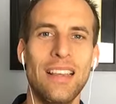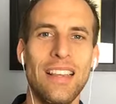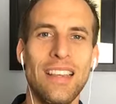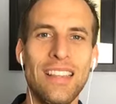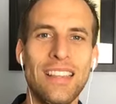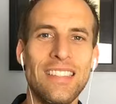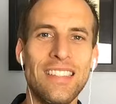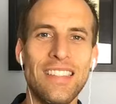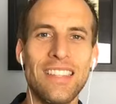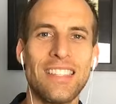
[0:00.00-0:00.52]

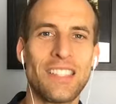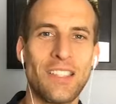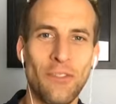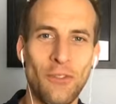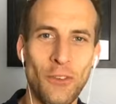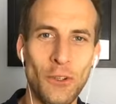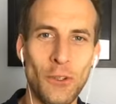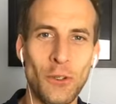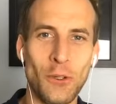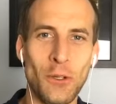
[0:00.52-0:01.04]
is this
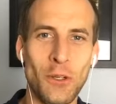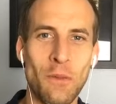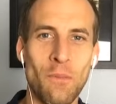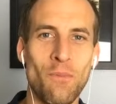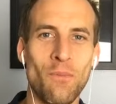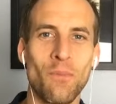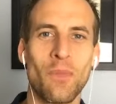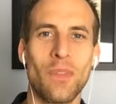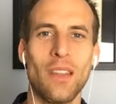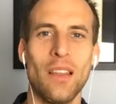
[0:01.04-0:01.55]
food
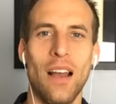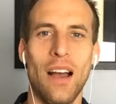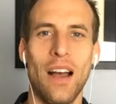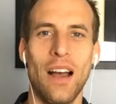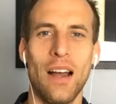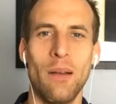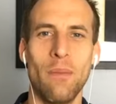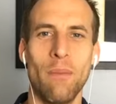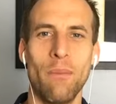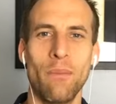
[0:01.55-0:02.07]

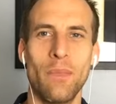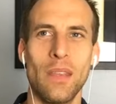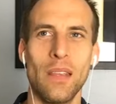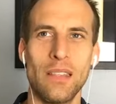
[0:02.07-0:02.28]
Um,